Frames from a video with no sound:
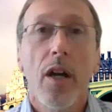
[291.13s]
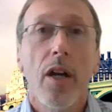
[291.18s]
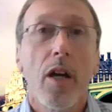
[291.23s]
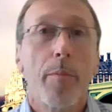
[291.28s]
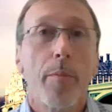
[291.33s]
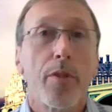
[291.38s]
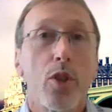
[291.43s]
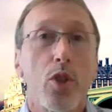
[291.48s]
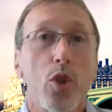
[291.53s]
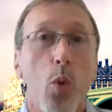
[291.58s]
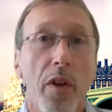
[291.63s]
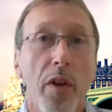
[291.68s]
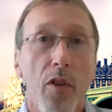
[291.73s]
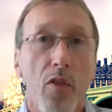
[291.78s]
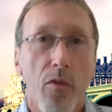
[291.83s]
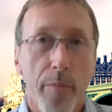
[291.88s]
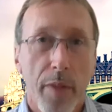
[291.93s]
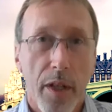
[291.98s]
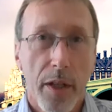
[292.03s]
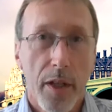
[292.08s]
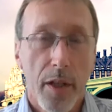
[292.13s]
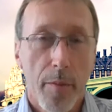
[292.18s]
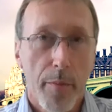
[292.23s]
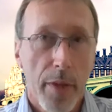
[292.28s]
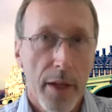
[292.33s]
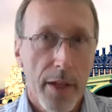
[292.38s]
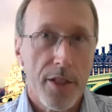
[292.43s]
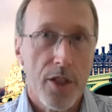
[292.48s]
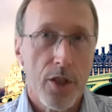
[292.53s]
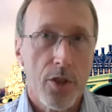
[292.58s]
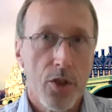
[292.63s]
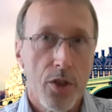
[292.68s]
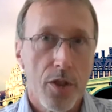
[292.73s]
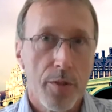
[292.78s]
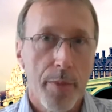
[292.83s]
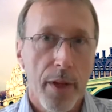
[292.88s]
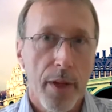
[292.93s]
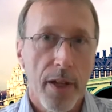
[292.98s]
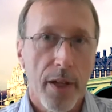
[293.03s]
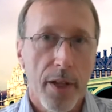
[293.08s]
up to 12 million passengers
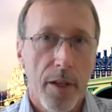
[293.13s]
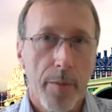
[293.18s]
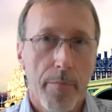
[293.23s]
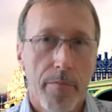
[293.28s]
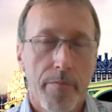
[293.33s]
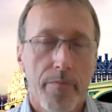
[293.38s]
per annum.